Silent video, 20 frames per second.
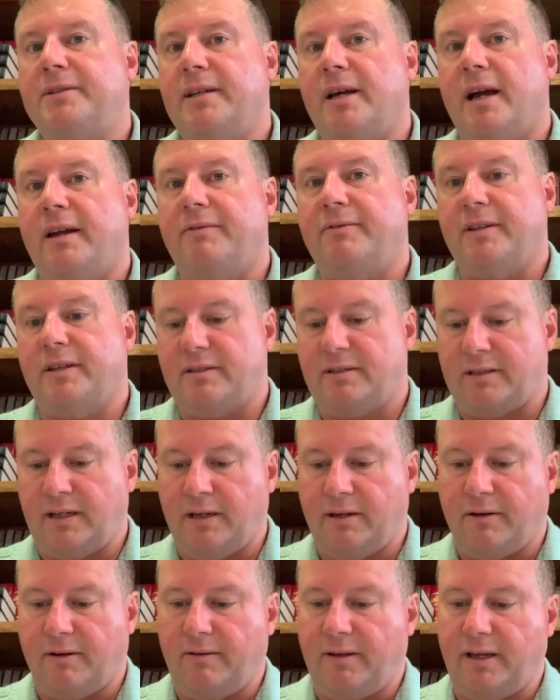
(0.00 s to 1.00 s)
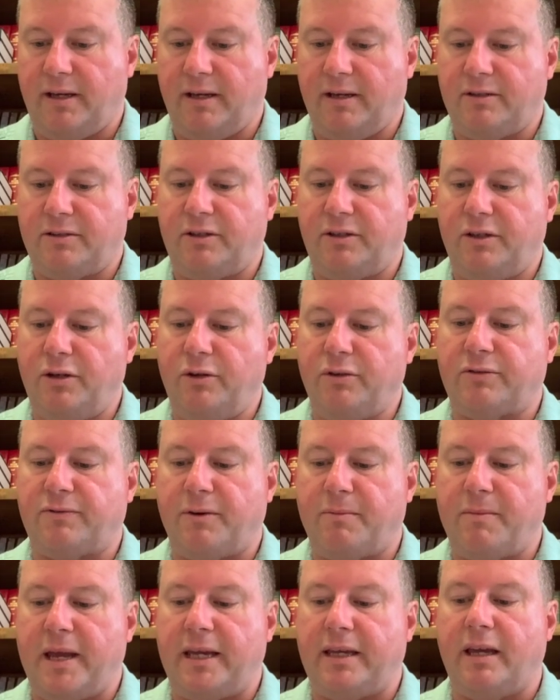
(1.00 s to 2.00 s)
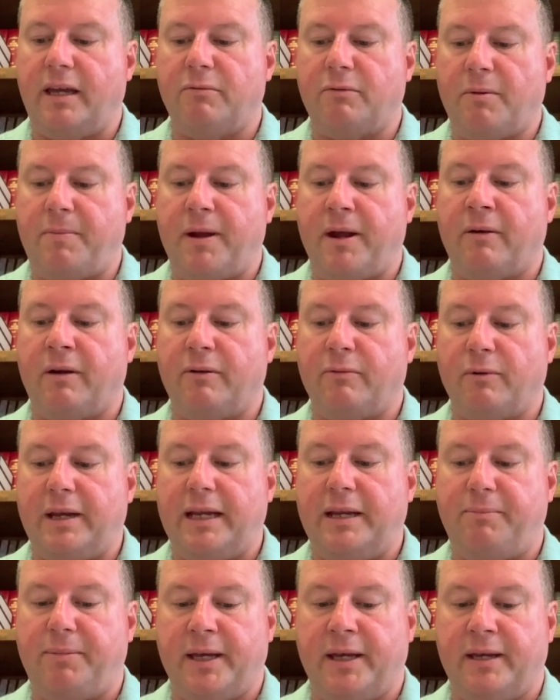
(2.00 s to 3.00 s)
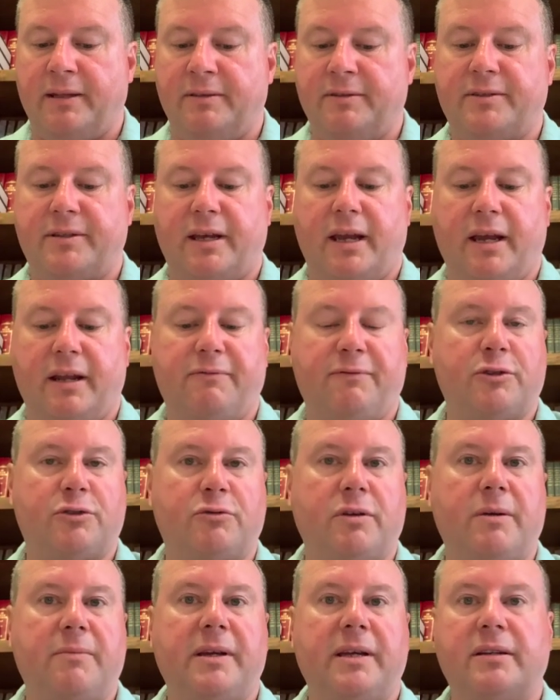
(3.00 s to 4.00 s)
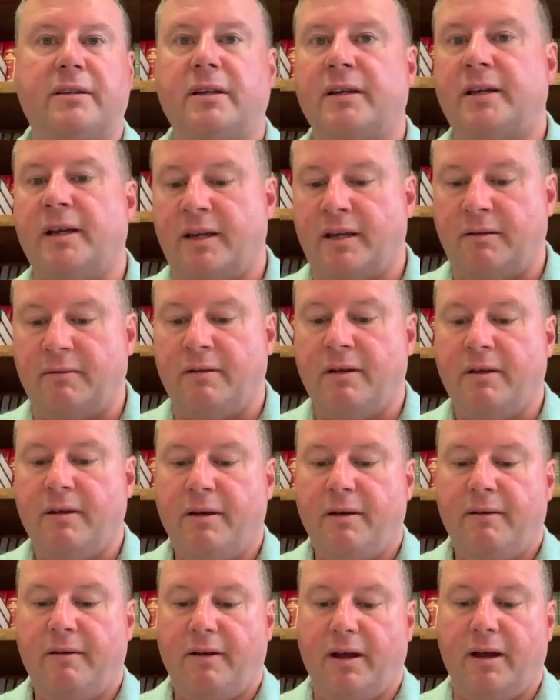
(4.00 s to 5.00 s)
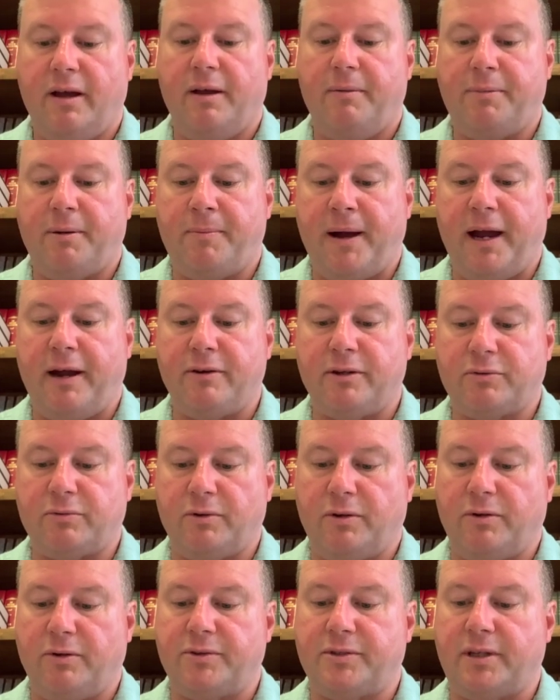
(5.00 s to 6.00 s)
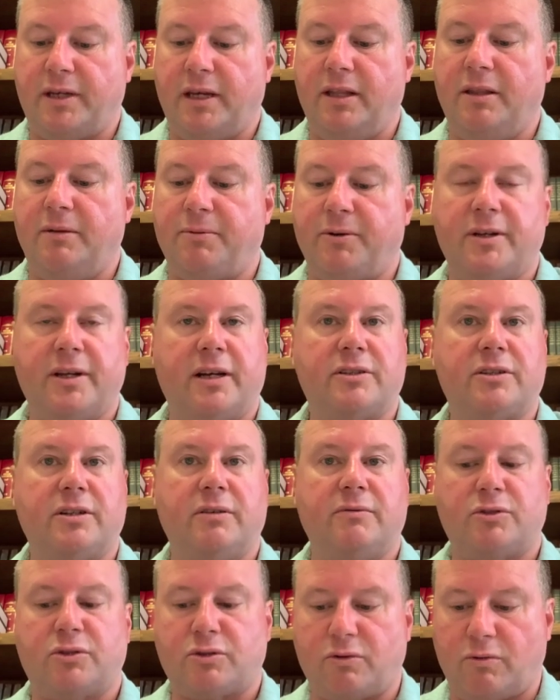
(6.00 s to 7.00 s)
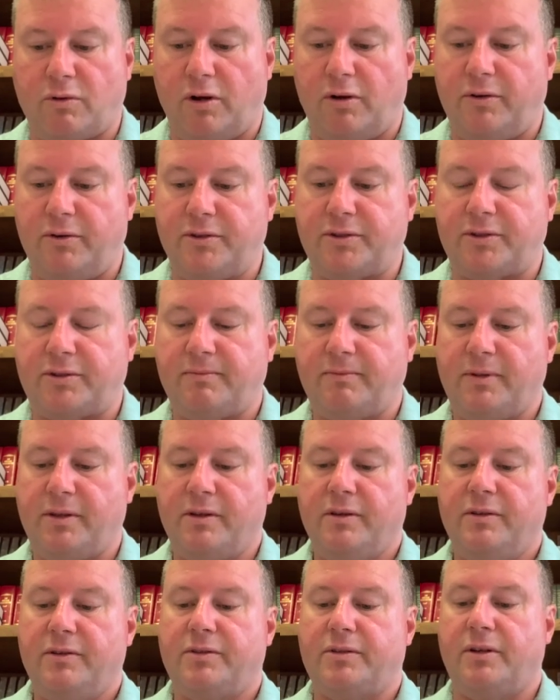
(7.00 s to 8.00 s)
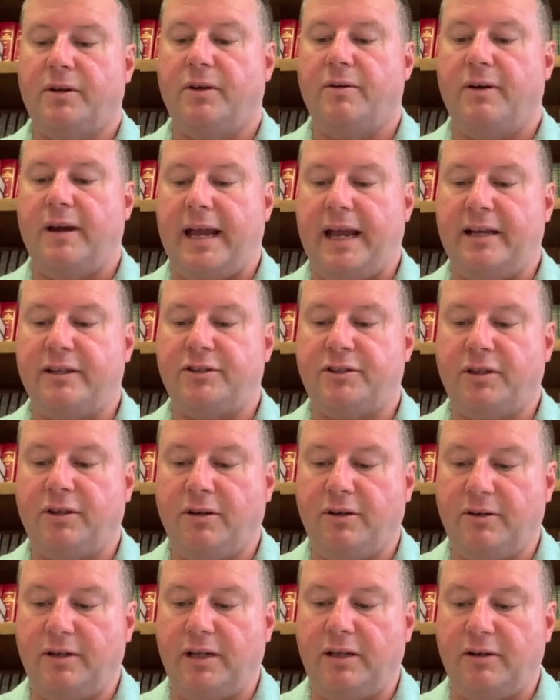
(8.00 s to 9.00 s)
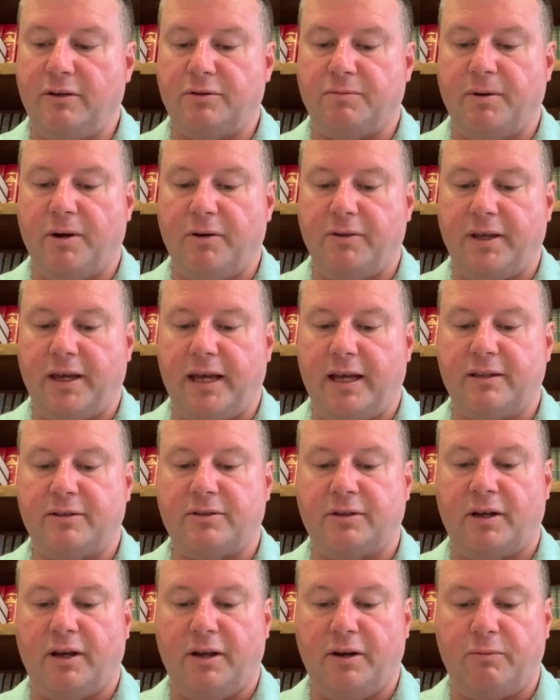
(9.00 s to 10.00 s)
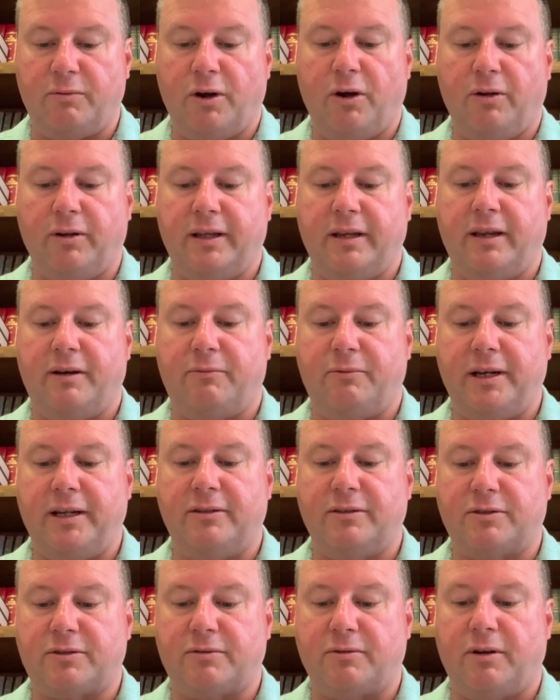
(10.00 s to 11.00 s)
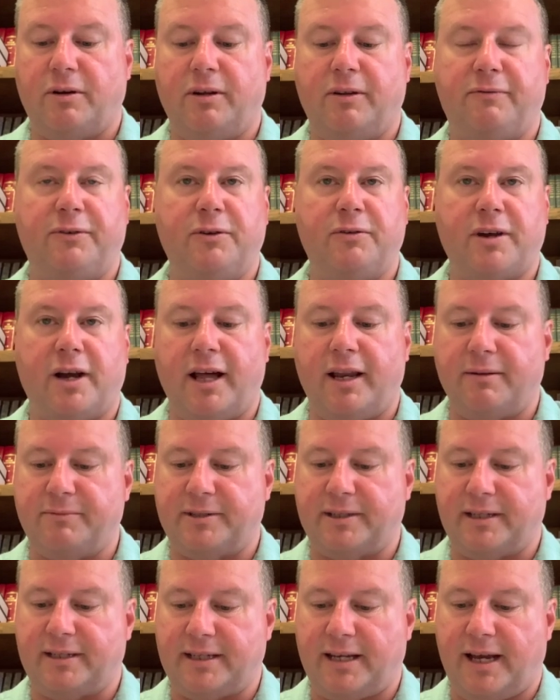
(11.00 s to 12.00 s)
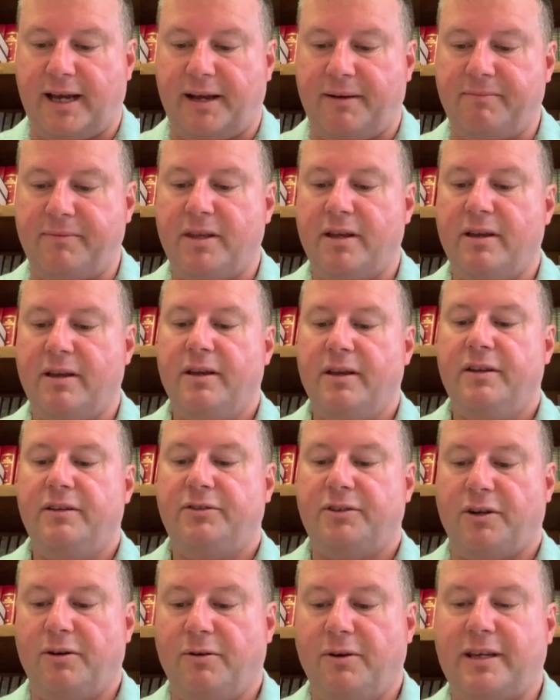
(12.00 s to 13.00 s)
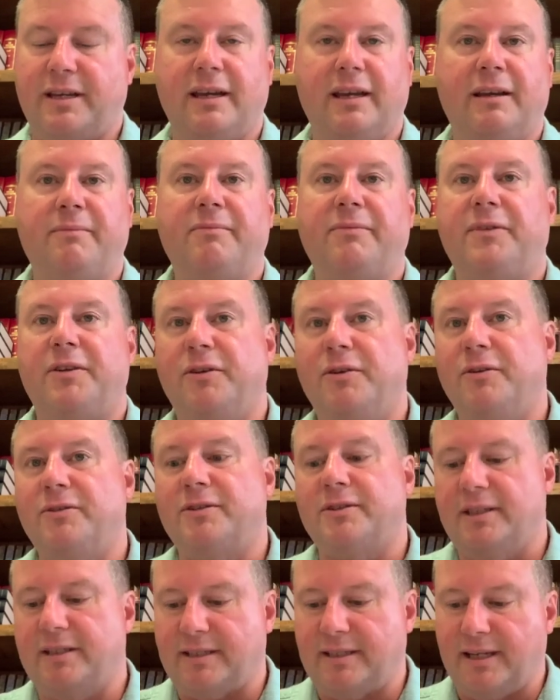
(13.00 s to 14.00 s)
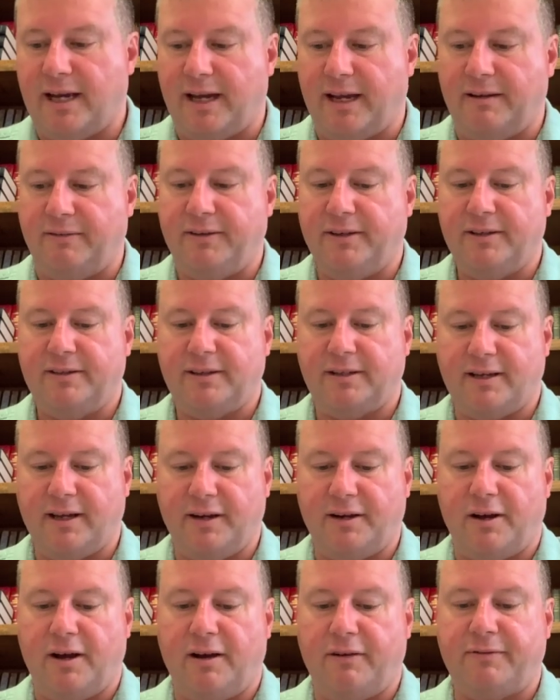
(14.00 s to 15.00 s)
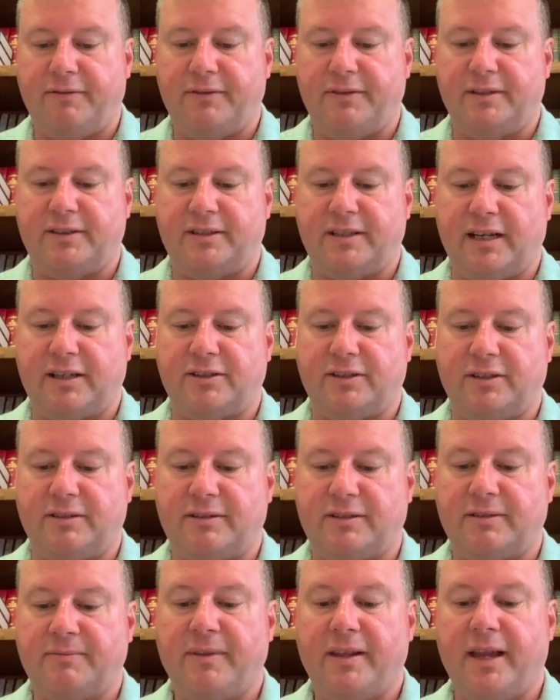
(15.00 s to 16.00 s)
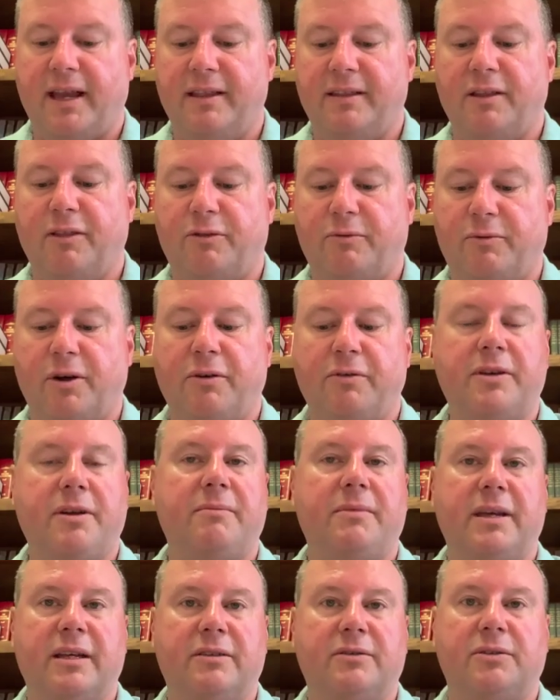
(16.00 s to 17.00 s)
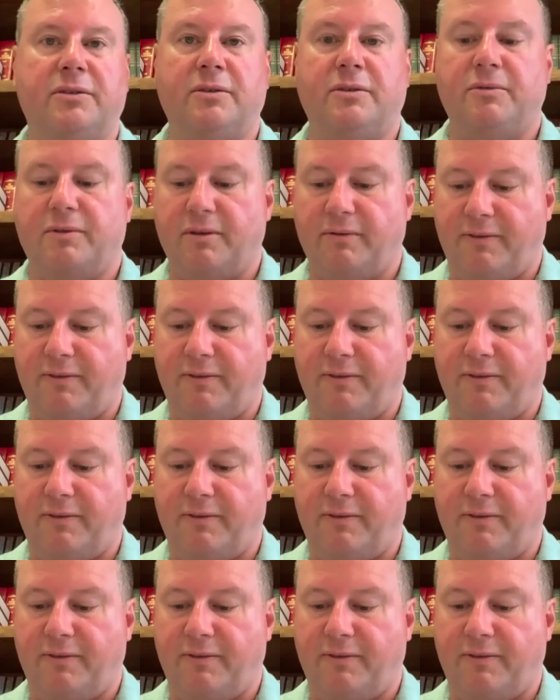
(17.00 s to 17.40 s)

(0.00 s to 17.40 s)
knife that's here is used for making and repairing reed pens and for trimming and cutting uh, papyrus rolls in the production of scrolls. So as Jehudi used both hands to unroll it and read the scroll a few columns at a time, Jehoiakim used this knife to cut off the sections and then throw them into the